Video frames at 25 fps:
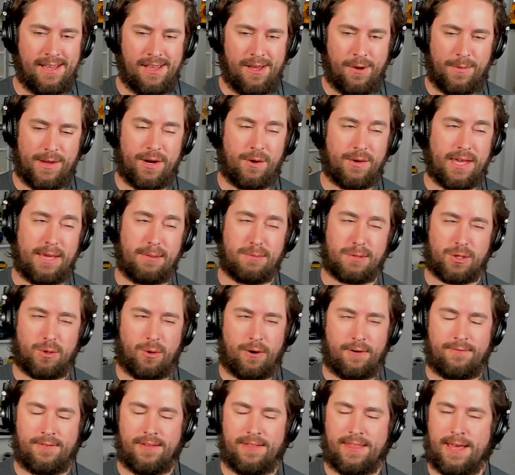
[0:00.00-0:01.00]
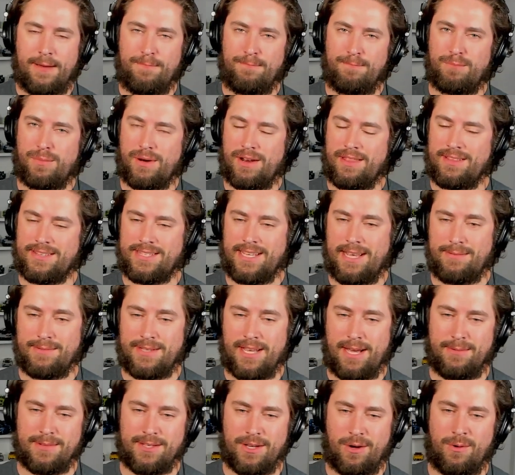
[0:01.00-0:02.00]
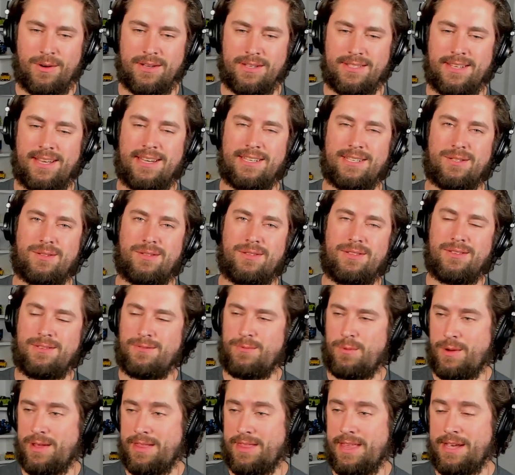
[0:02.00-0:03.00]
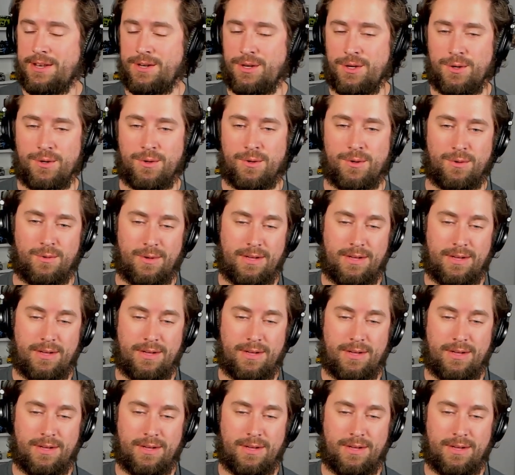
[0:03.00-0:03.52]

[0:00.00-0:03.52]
We don't keep score for them, but at the same time, it's always nice when they do,